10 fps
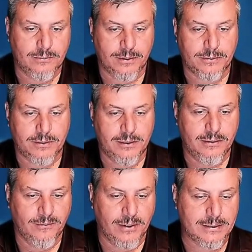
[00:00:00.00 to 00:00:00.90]
What
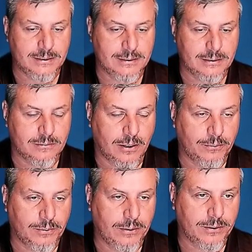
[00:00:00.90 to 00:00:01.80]
devices is our
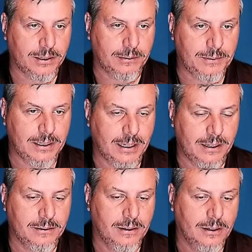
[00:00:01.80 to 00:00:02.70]
router going to be on?